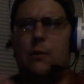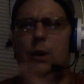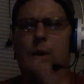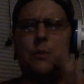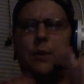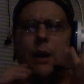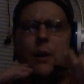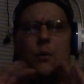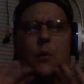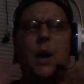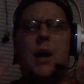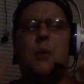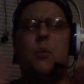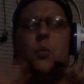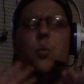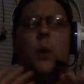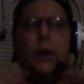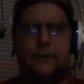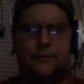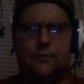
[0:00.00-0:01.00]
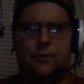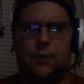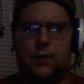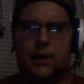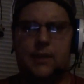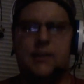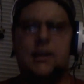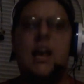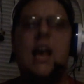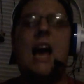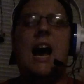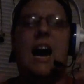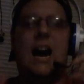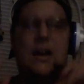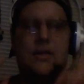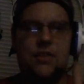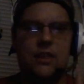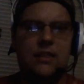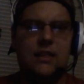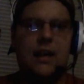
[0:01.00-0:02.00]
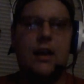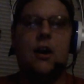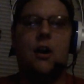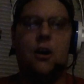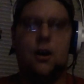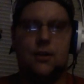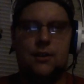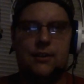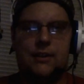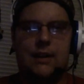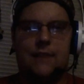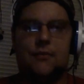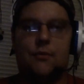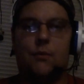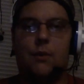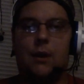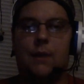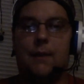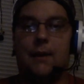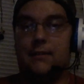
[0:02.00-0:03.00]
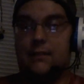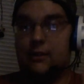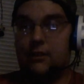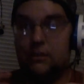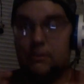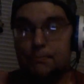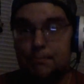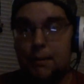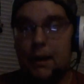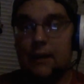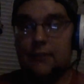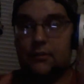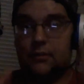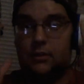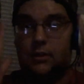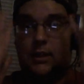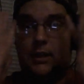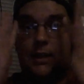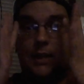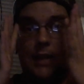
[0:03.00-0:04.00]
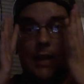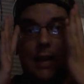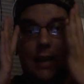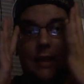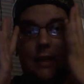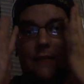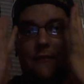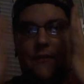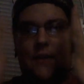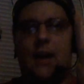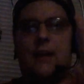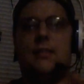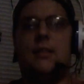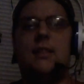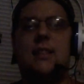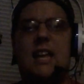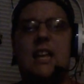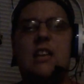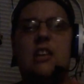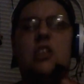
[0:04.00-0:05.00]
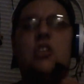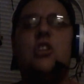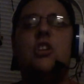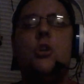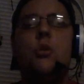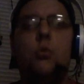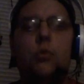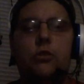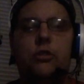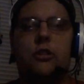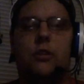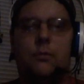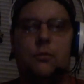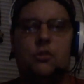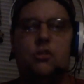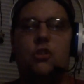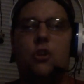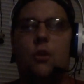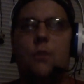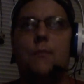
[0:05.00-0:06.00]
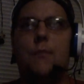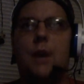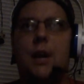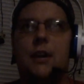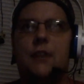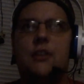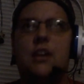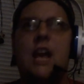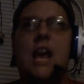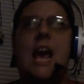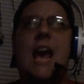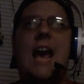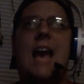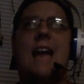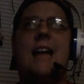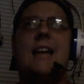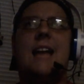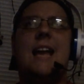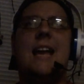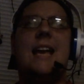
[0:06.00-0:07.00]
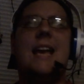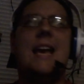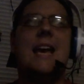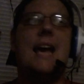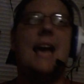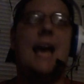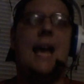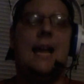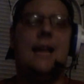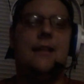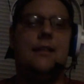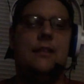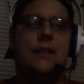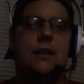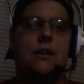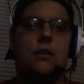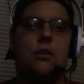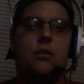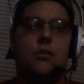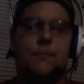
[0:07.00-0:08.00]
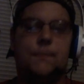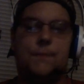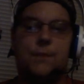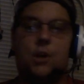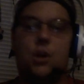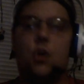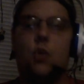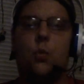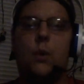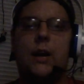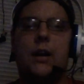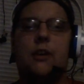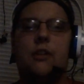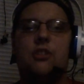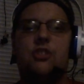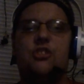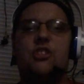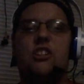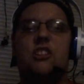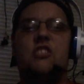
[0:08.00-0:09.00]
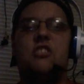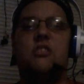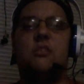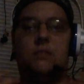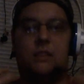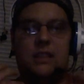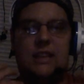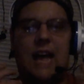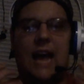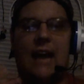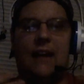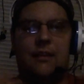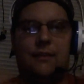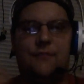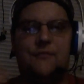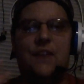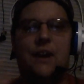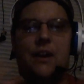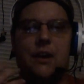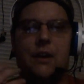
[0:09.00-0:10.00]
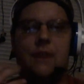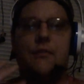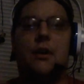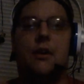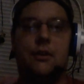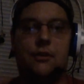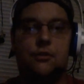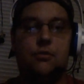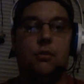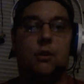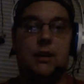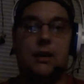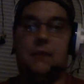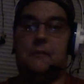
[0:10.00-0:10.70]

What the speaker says: Why wait for it? I think they are the death of running backs, especially the fact that they use them so much, and their careers just last very, very short.